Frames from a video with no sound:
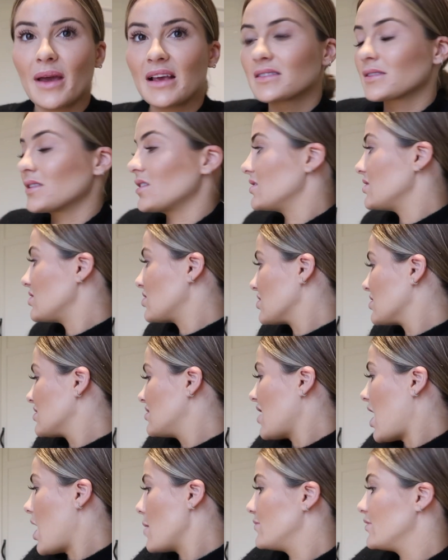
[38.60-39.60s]
i'm basically only
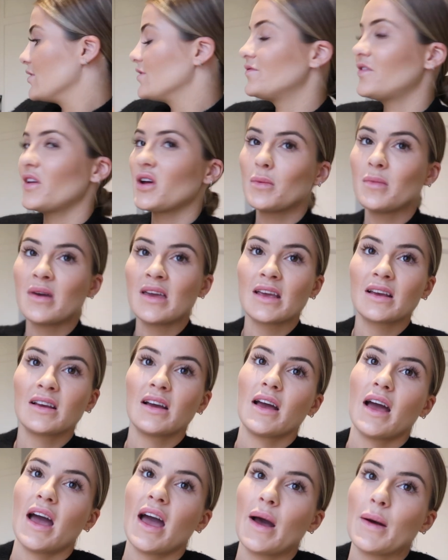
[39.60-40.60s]
just set up for
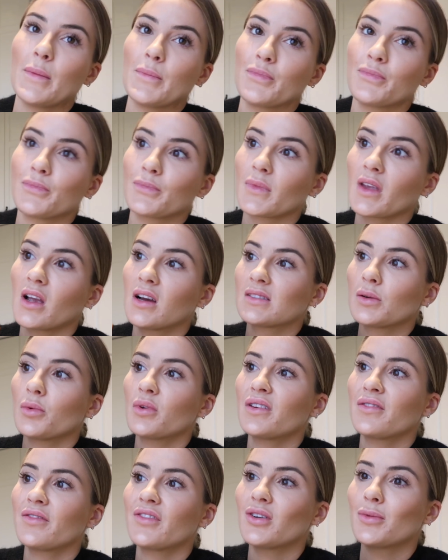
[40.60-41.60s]
filming um because i
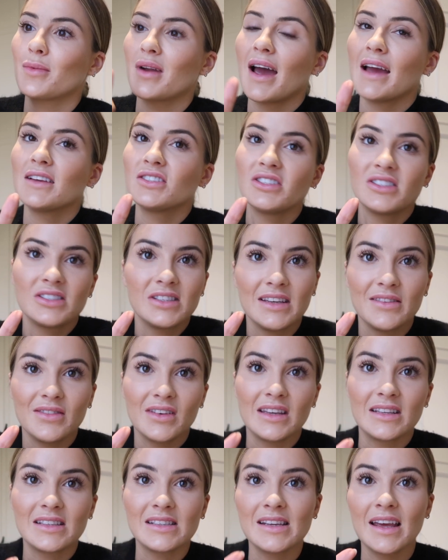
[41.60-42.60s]
want to film an
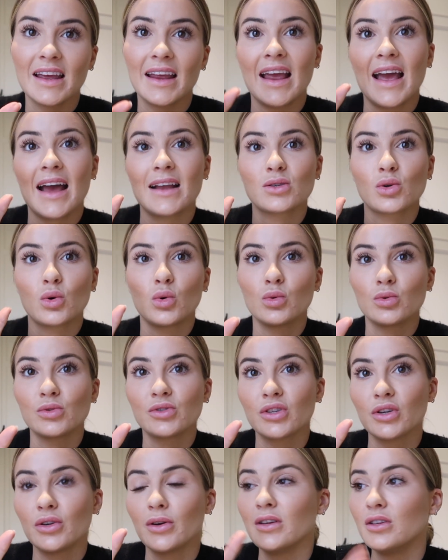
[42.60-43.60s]
igtv today and
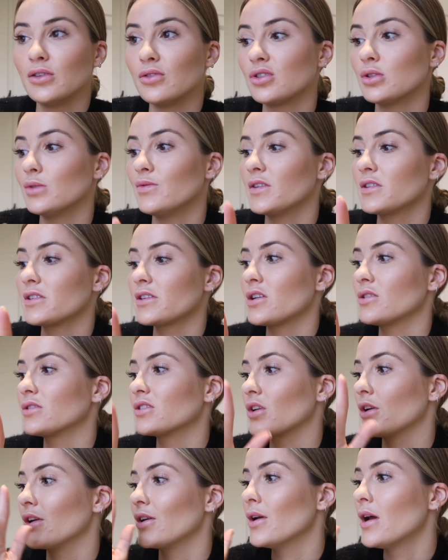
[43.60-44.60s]
also a youtube video
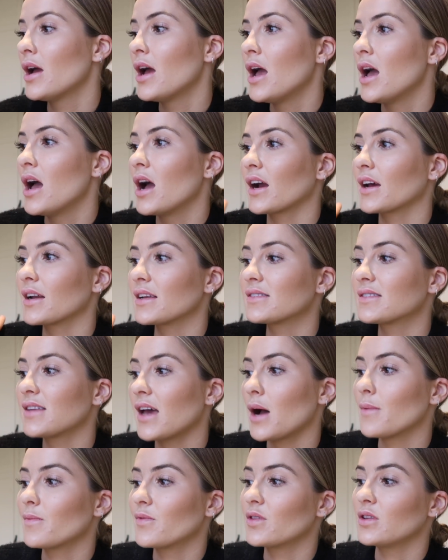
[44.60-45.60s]
so i'm going to
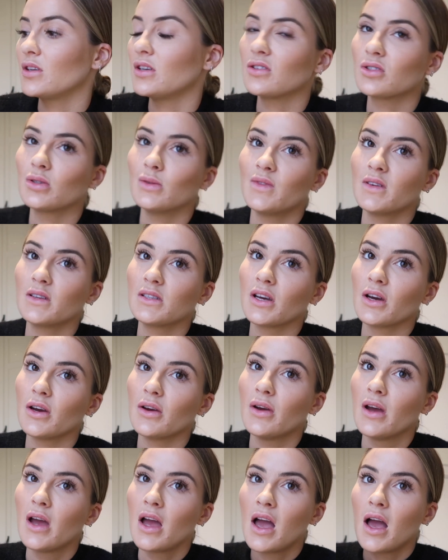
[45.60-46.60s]
set up for the youtube
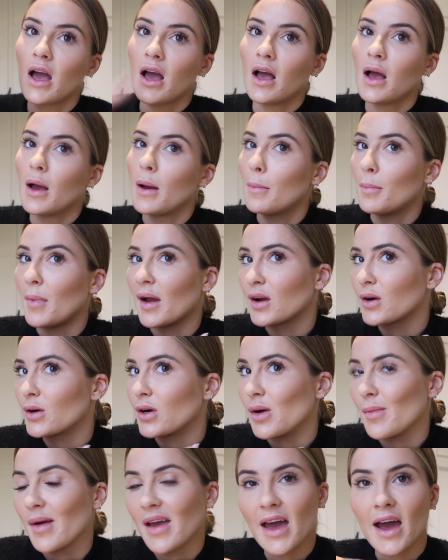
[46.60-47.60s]
video might
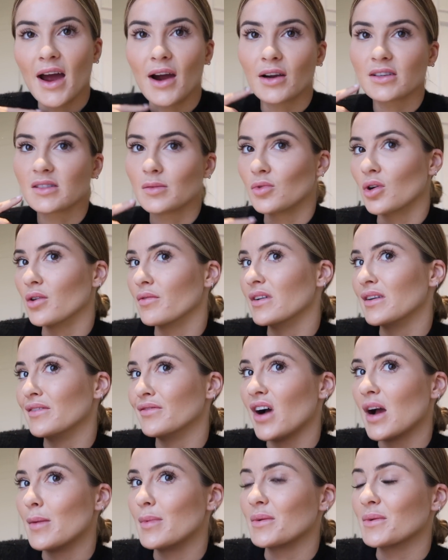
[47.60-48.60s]
curl my hair because i'm not really
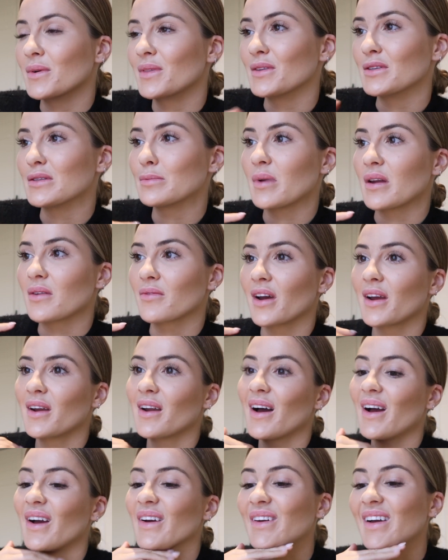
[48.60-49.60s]
vibing with this bun right
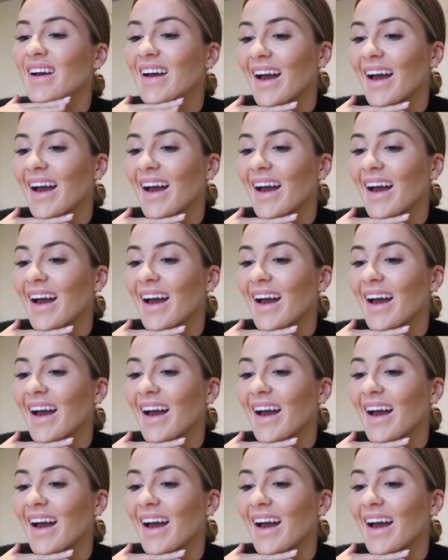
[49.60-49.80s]
now